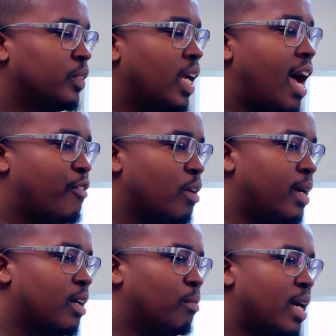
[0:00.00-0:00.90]
African
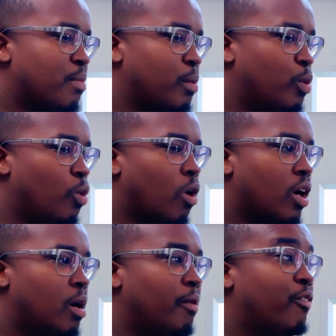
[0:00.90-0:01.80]
American Black people, who are
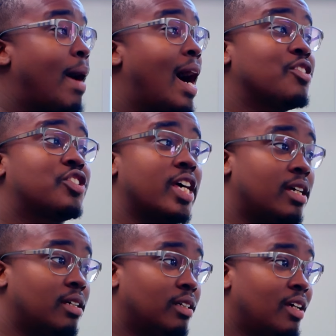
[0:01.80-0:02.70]
coming from out of state.